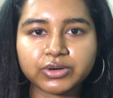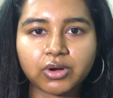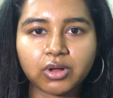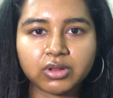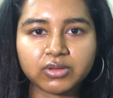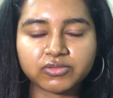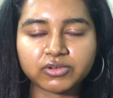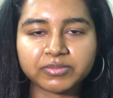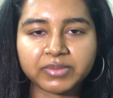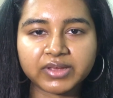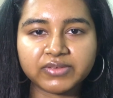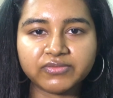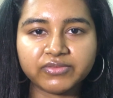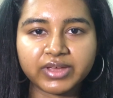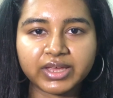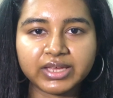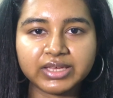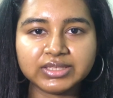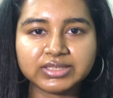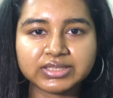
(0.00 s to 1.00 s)
all over my
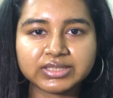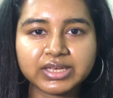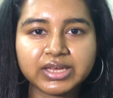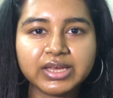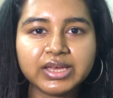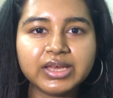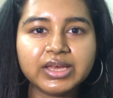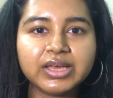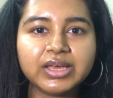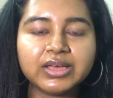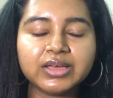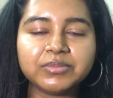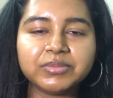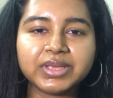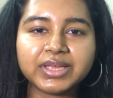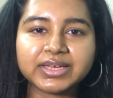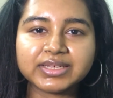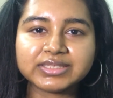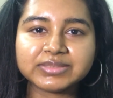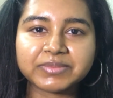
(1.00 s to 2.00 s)
face,
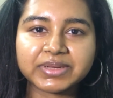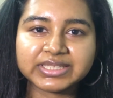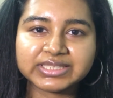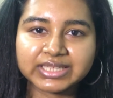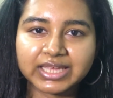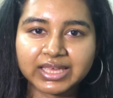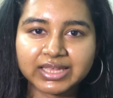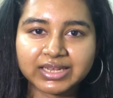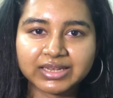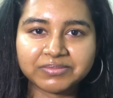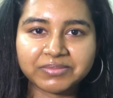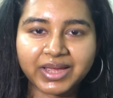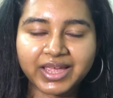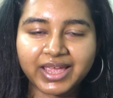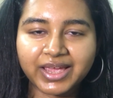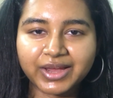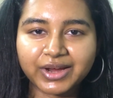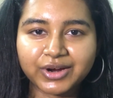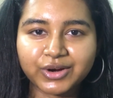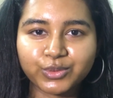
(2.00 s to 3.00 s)
because my skin and my
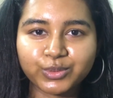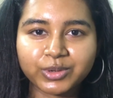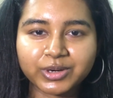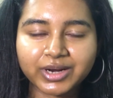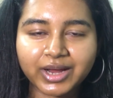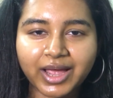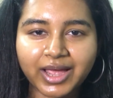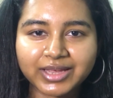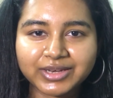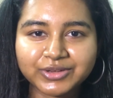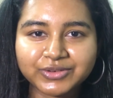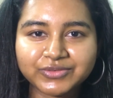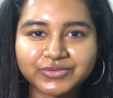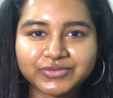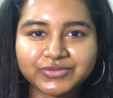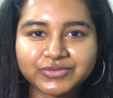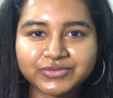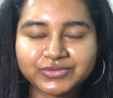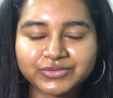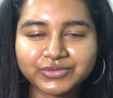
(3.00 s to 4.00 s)
hair were kind
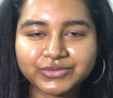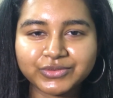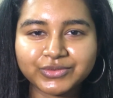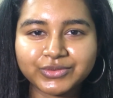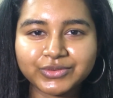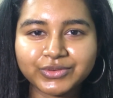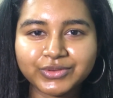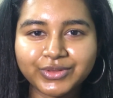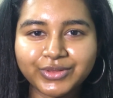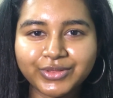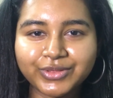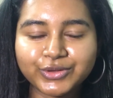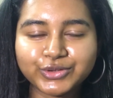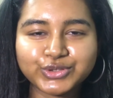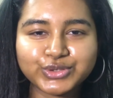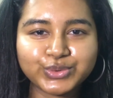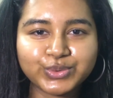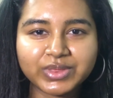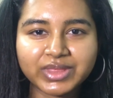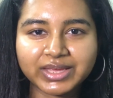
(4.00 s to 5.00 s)
of the
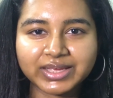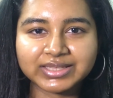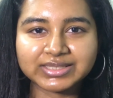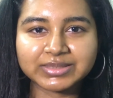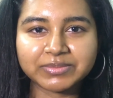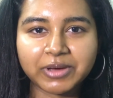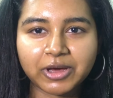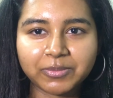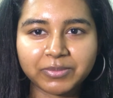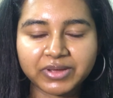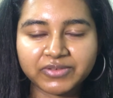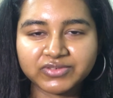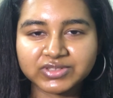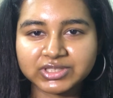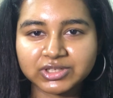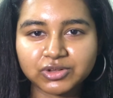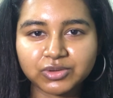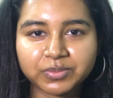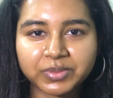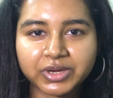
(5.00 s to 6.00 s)
two things about my
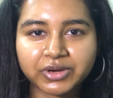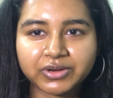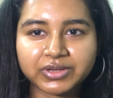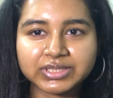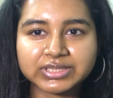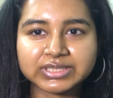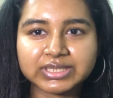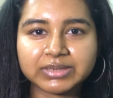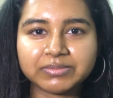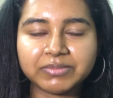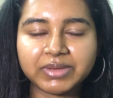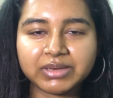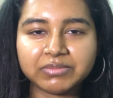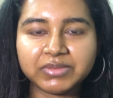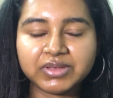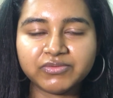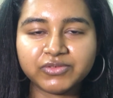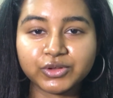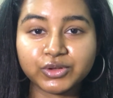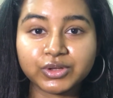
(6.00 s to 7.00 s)
physical appearance that made
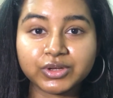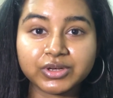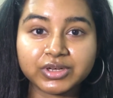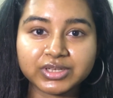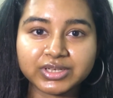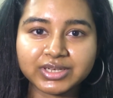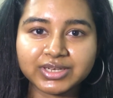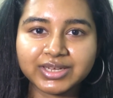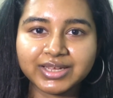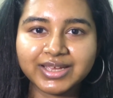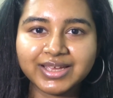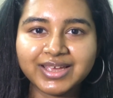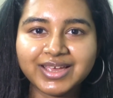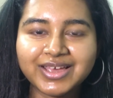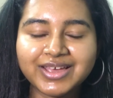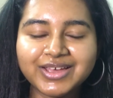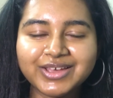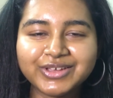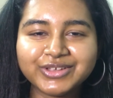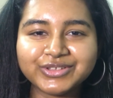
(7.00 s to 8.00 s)
me feel good.
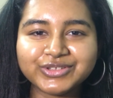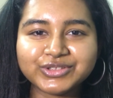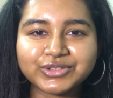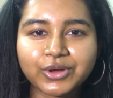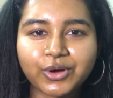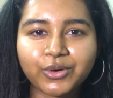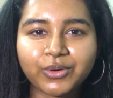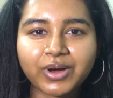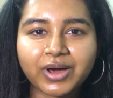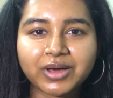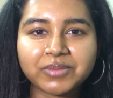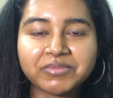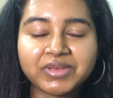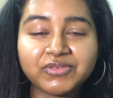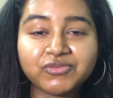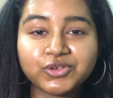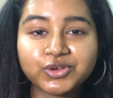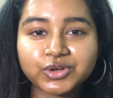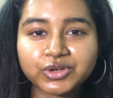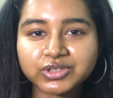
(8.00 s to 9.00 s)
So
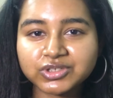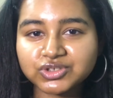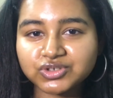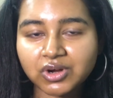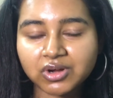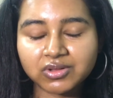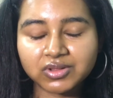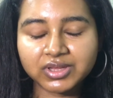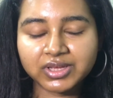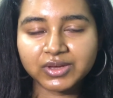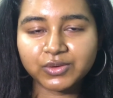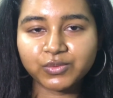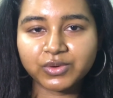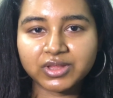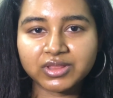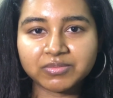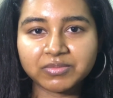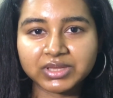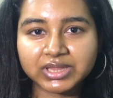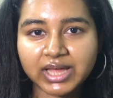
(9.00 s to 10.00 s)
if you're struggling
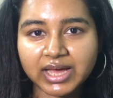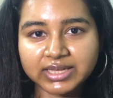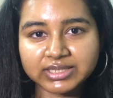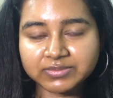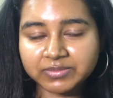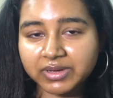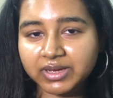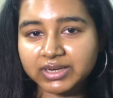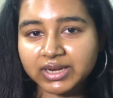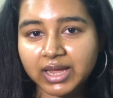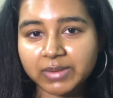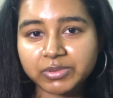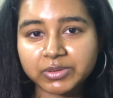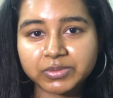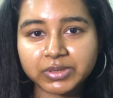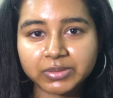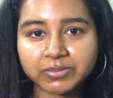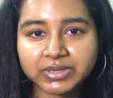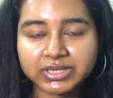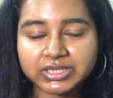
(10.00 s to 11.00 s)
with melasma and
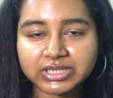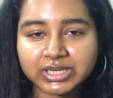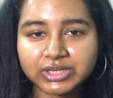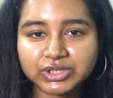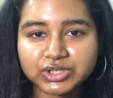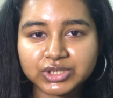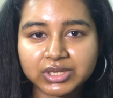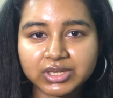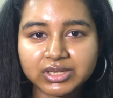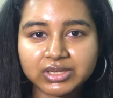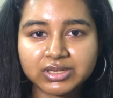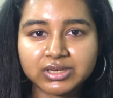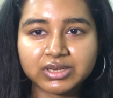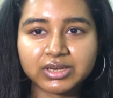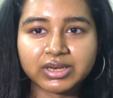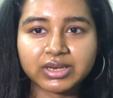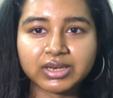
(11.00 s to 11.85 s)
hyperpigmentation,